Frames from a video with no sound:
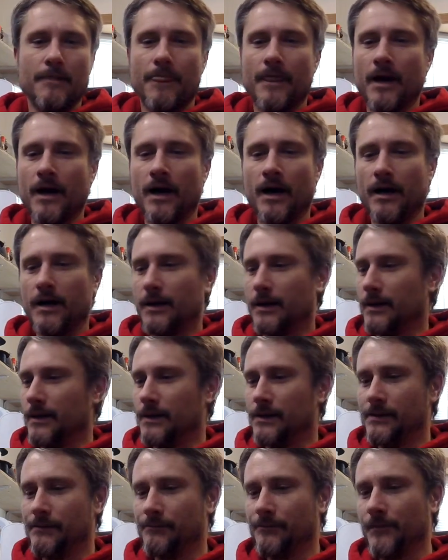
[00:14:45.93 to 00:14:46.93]

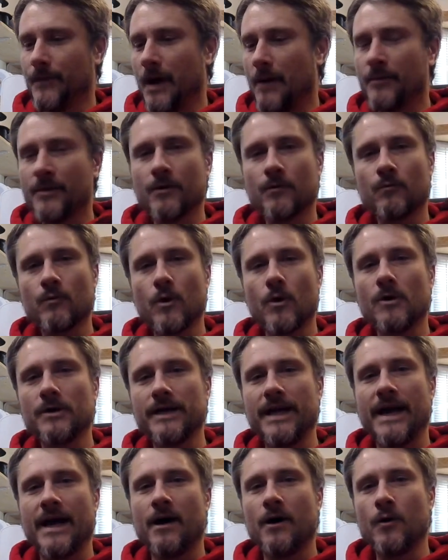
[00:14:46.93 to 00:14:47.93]
Um, I'm going to roll
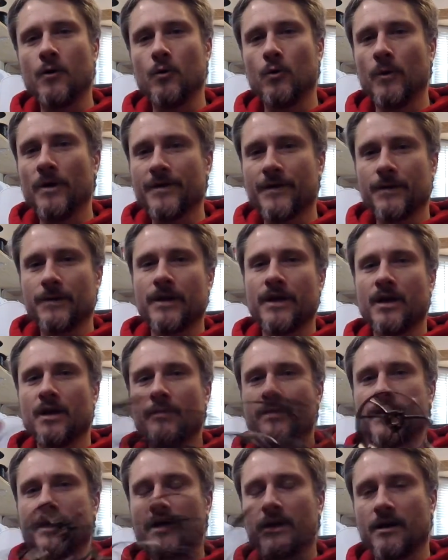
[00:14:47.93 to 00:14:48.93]
you out with a little
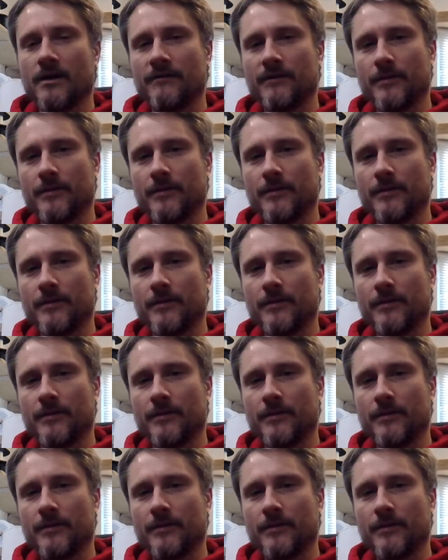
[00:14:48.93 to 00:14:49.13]
bit of